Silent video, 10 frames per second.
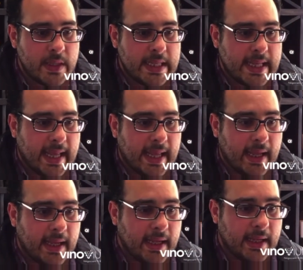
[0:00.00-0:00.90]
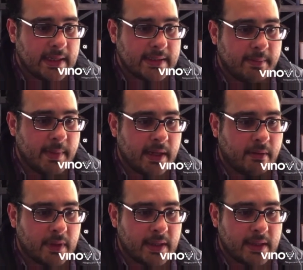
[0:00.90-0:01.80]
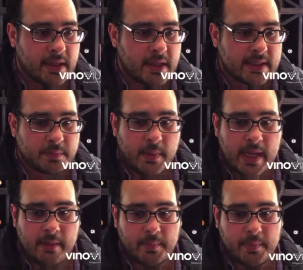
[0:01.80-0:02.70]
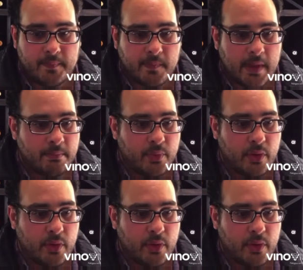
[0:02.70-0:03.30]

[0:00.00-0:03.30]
And let me get rid of this map and pull up